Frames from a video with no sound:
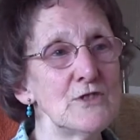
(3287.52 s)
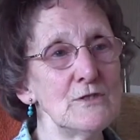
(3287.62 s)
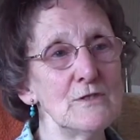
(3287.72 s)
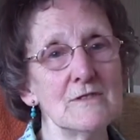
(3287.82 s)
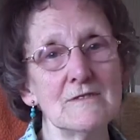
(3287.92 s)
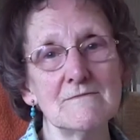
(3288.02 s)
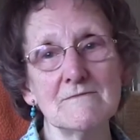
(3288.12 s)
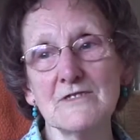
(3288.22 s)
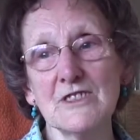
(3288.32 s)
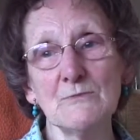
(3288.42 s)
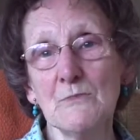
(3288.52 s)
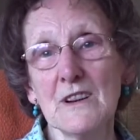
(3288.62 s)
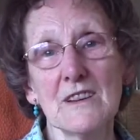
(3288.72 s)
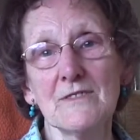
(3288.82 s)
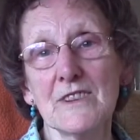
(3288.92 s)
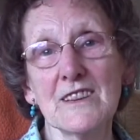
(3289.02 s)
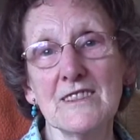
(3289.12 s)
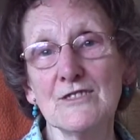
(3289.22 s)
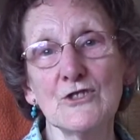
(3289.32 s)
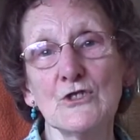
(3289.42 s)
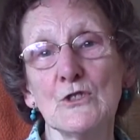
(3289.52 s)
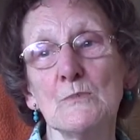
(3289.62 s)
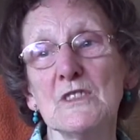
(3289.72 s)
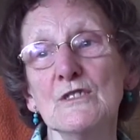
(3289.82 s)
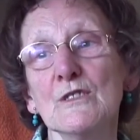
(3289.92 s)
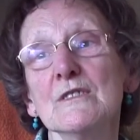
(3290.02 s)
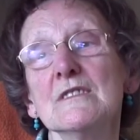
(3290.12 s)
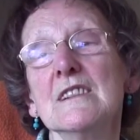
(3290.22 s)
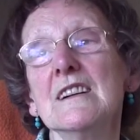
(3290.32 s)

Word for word: do you know, it doesn't matter if I get this job or not